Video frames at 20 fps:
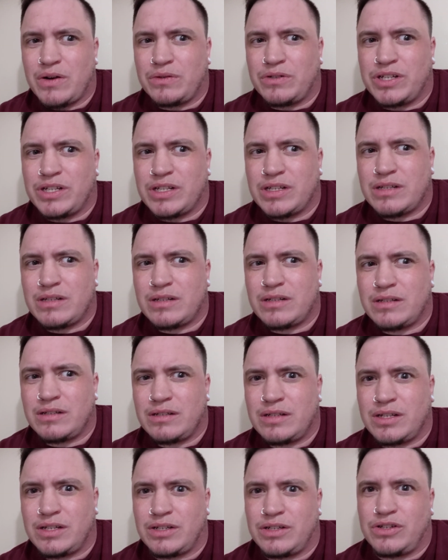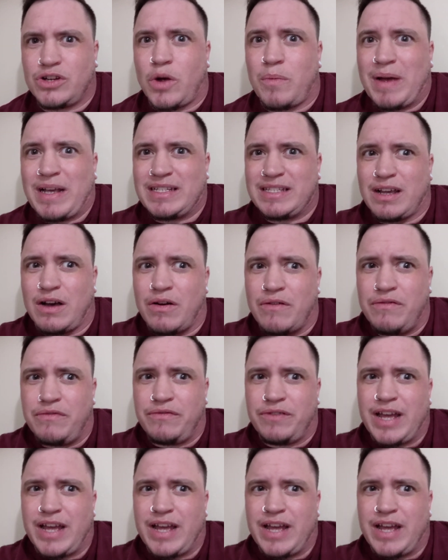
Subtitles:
just to show myself.